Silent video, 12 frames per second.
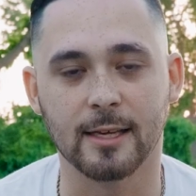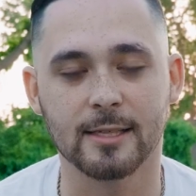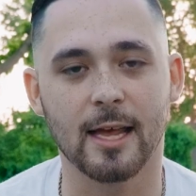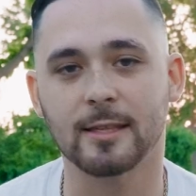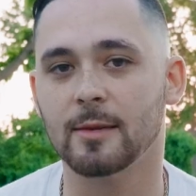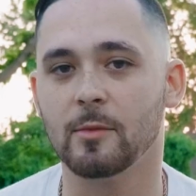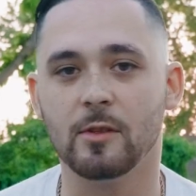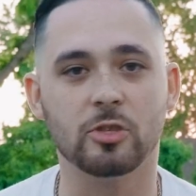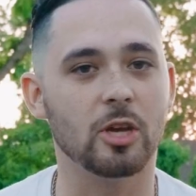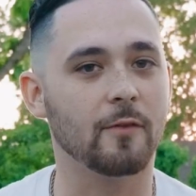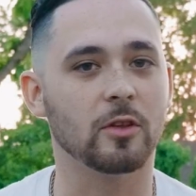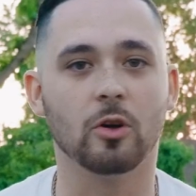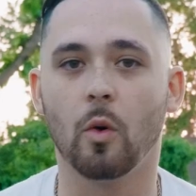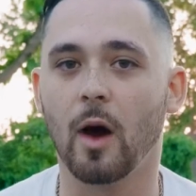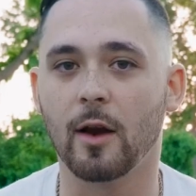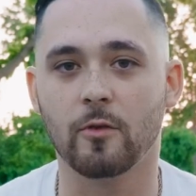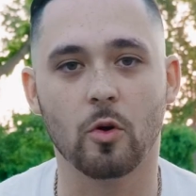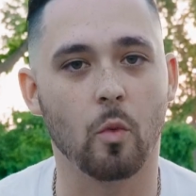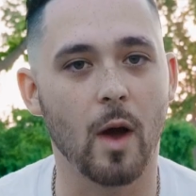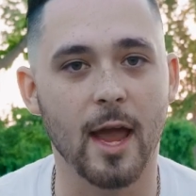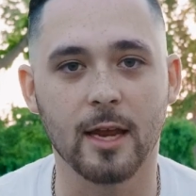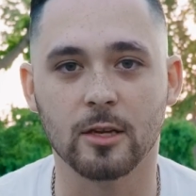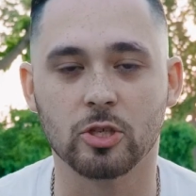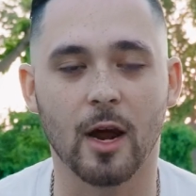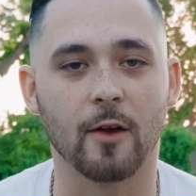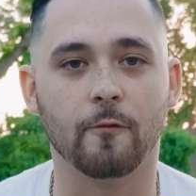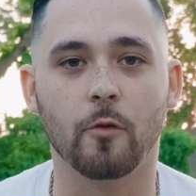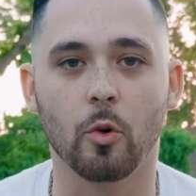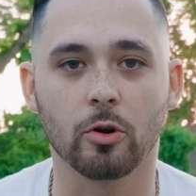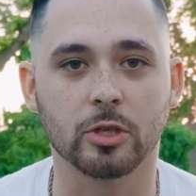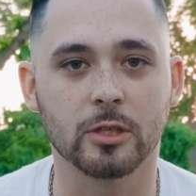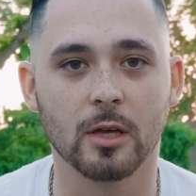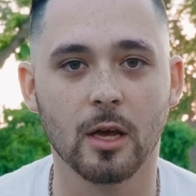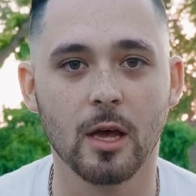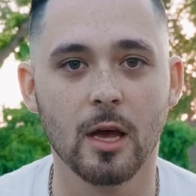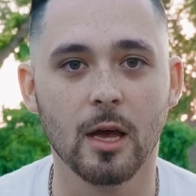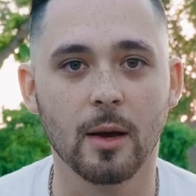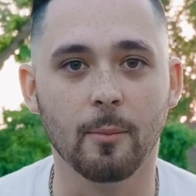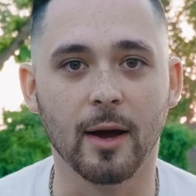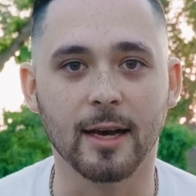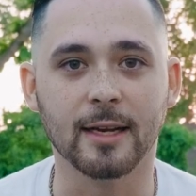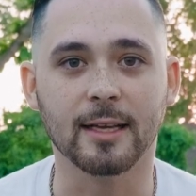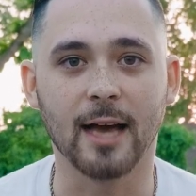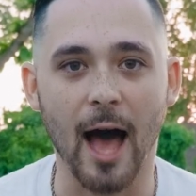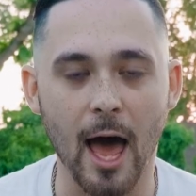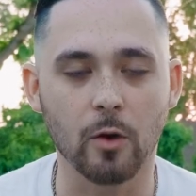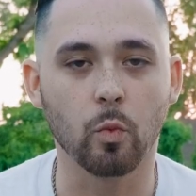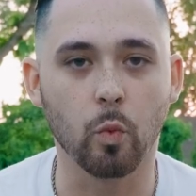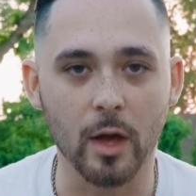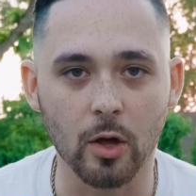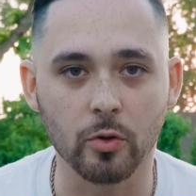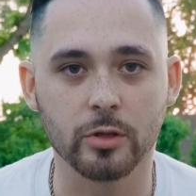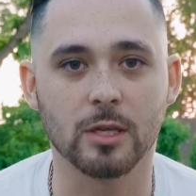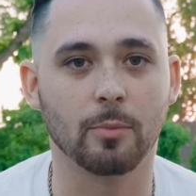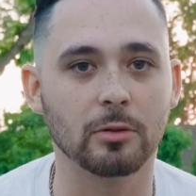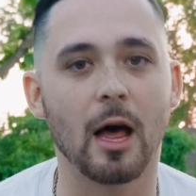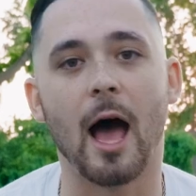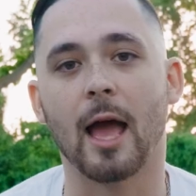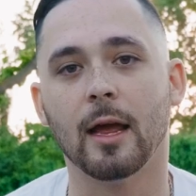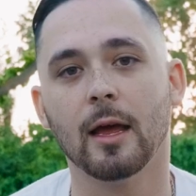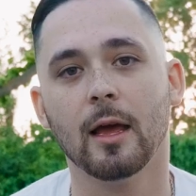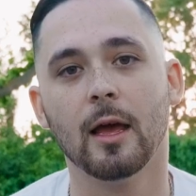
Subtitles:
It's not something that you have to go out of your way to try to force, but God will supply.